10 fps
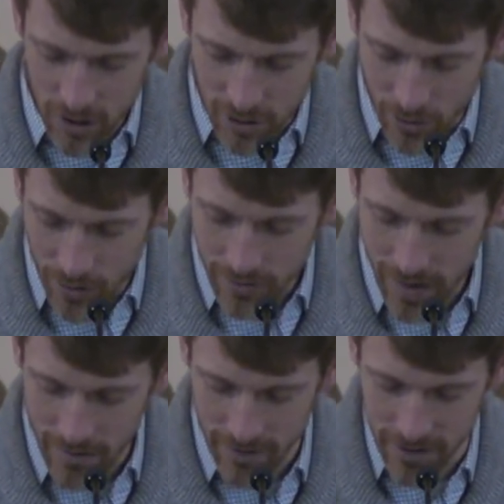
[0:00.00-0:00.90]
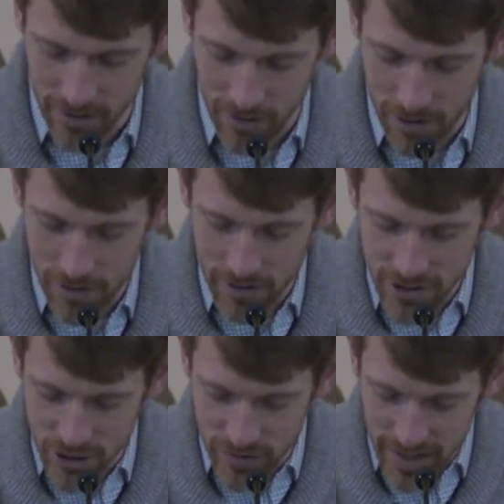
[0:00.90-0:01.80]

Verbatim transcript: Lord of heaven and earth, that you've